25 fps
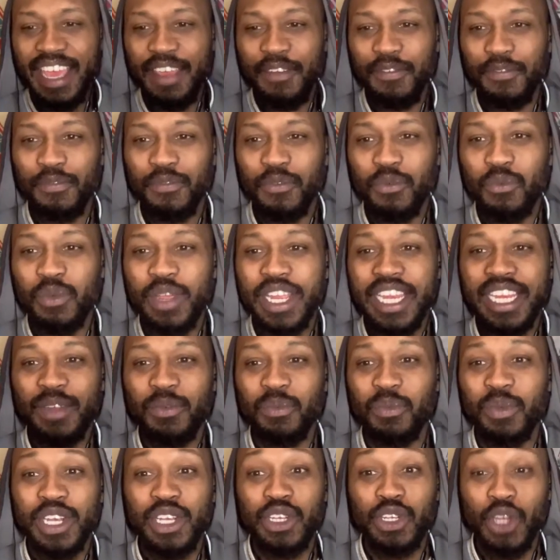
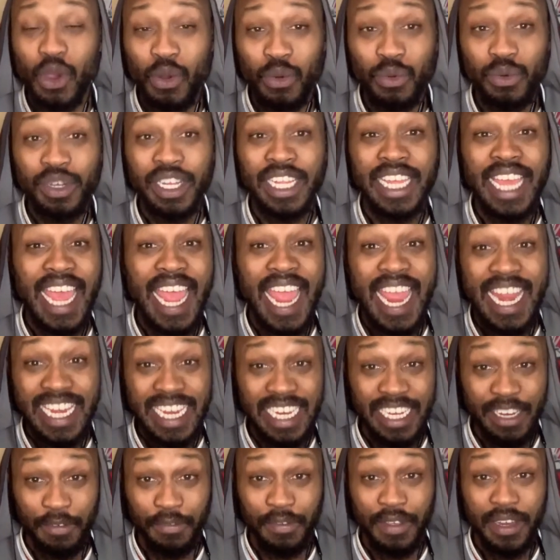we don't get any
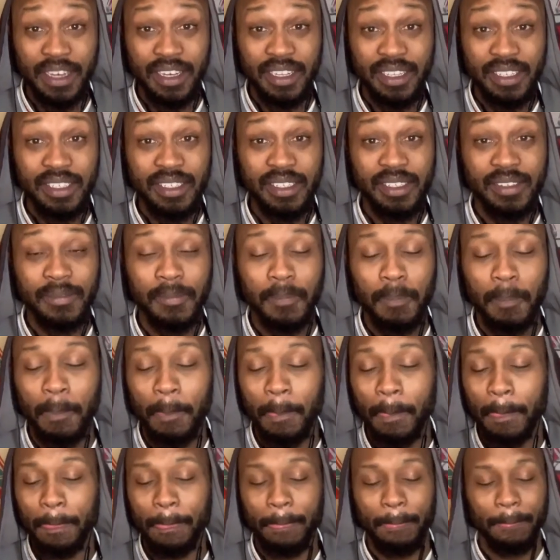defenders,
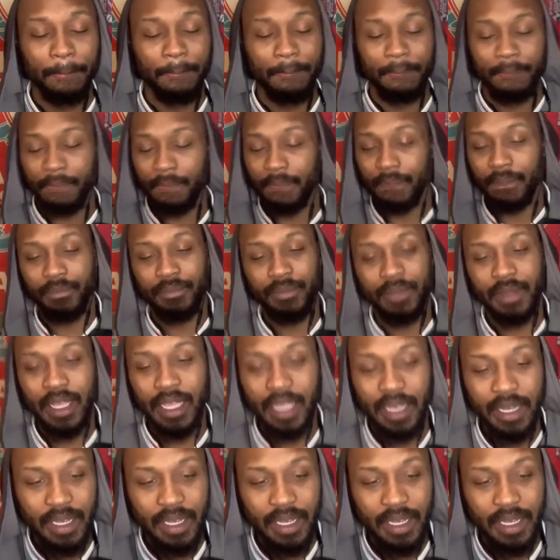they